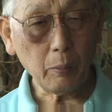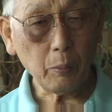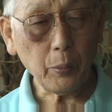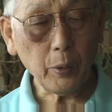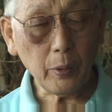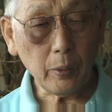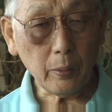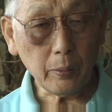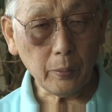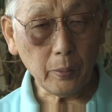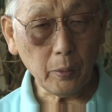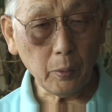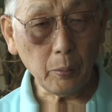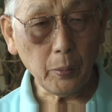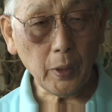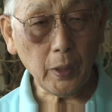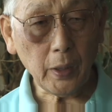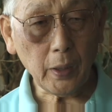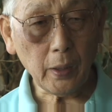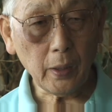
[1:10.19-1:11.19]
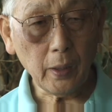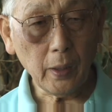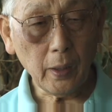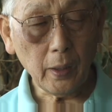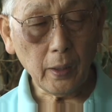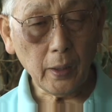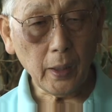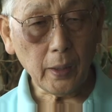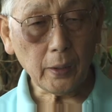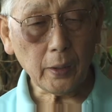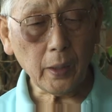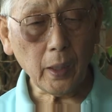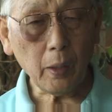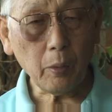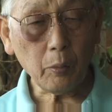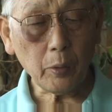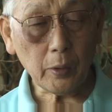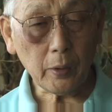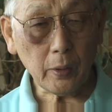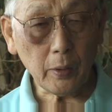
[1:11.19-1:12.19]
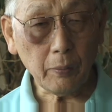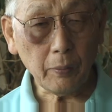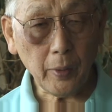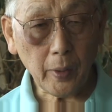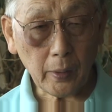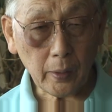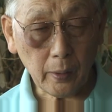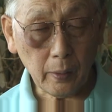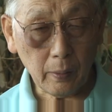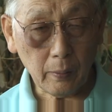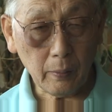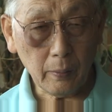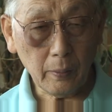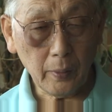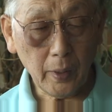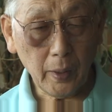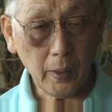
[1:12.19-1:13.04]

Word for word: proof to me that John was effective